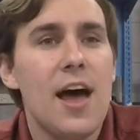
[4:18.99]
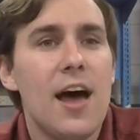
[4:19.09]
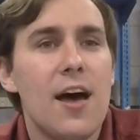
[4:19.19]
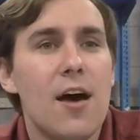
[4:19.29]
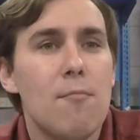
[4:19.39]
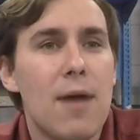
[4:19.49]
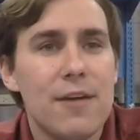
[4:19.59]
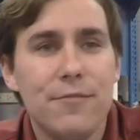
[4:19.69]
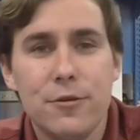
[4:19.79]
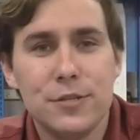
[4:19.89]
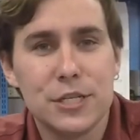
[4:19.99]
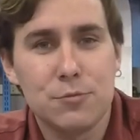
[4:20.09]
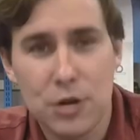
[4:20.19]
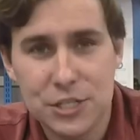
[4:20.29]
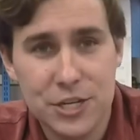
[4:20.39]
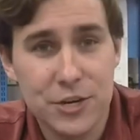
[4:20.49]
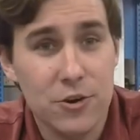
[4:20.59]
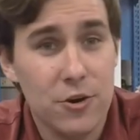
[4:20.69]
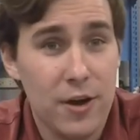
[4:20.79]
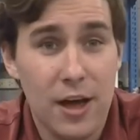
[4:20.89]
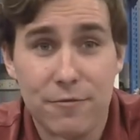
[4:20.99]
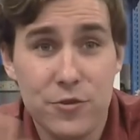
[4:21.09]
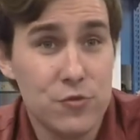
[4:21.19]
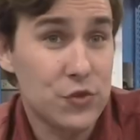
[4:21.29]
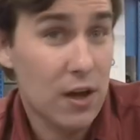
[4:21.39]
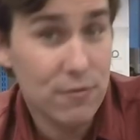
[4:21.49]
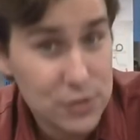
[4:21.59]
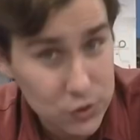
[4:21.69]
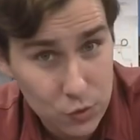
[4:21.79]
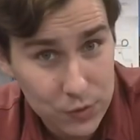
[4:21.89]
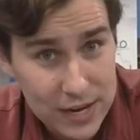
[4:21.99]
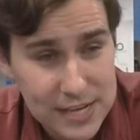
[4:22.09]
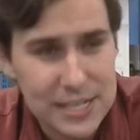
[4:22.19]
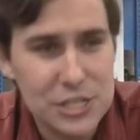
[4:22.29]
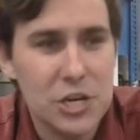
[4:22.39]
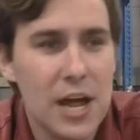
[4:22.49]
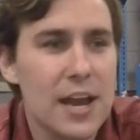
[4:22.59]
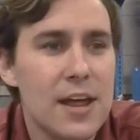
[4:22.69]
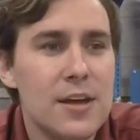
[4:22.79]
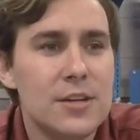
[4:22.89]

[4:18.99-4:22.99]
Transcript: My views expressed here are not views of the school that I teach at.